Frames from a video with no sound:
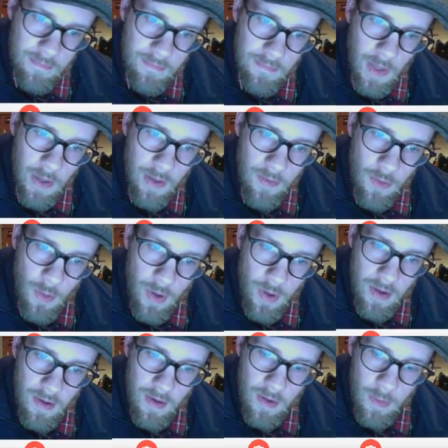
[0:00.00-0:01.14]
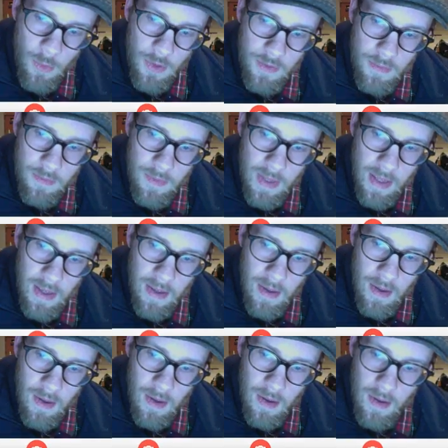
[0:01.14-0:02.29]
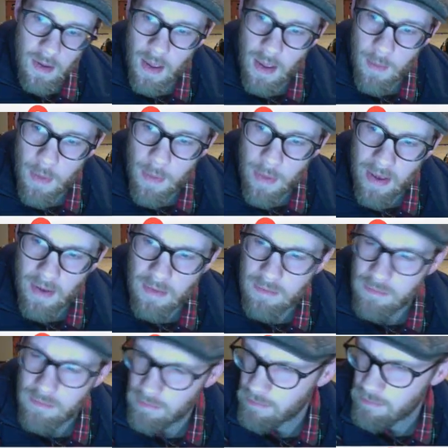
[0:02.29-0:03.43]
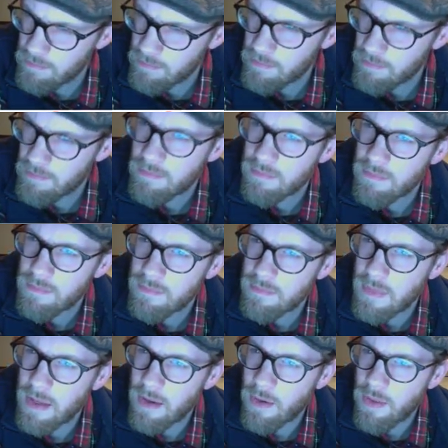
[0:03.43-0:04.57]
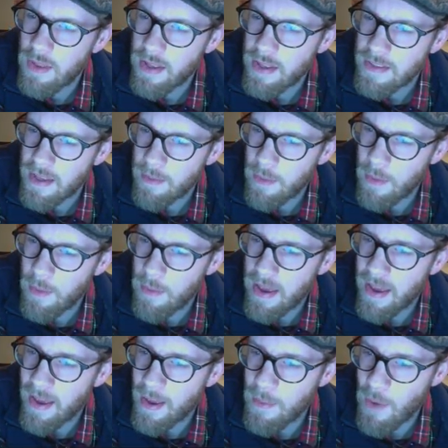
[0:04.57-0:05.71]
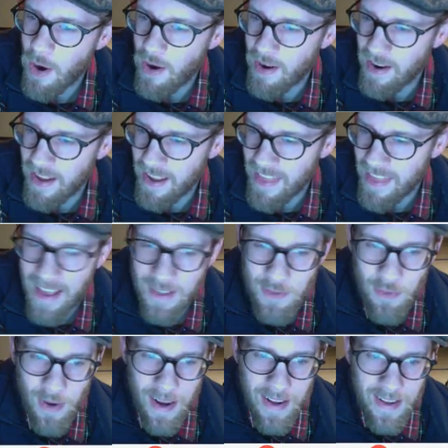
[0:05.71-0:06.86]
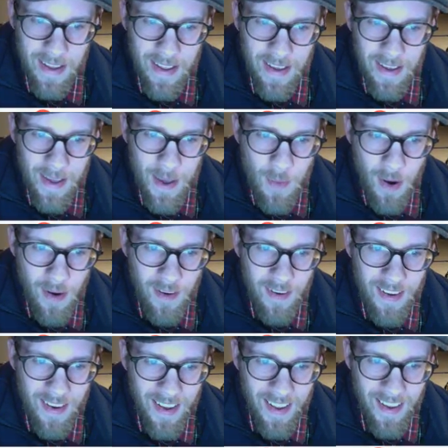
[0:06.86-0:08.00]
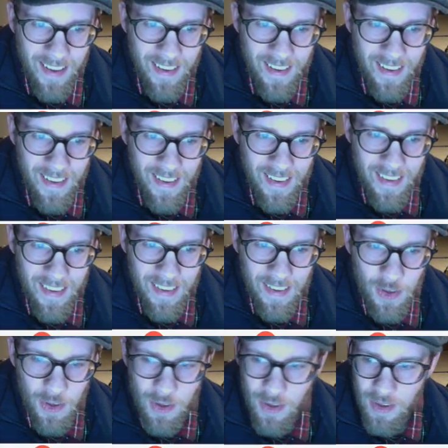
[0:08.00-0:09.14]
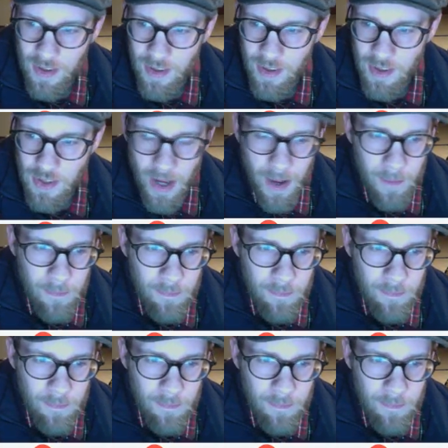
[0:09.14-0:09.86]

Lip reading: I'll give you a hint. It was MMA. I don't think it's MMA, mRNA. That's right. Yeah, mRNA. Good job.